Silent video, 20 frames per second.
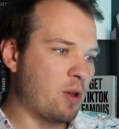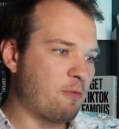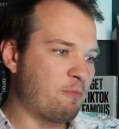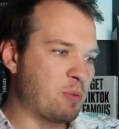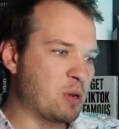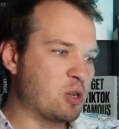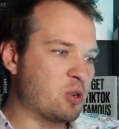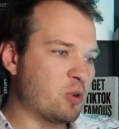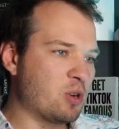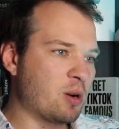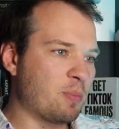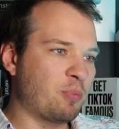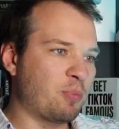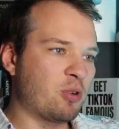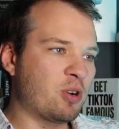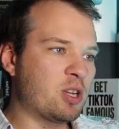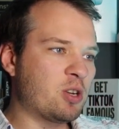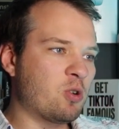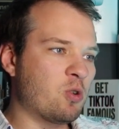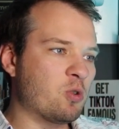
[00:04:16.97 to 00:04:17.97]
we've been doing a
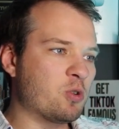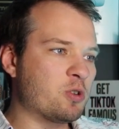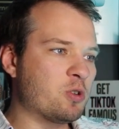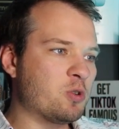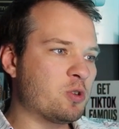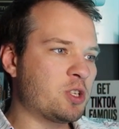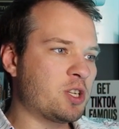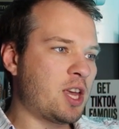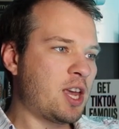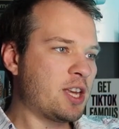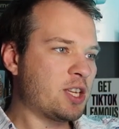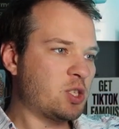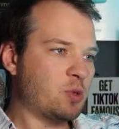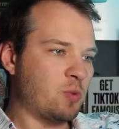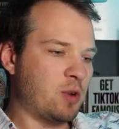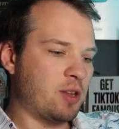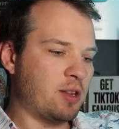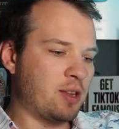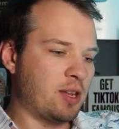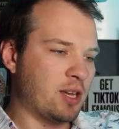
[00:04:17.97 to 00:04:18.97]
pretty cool use case with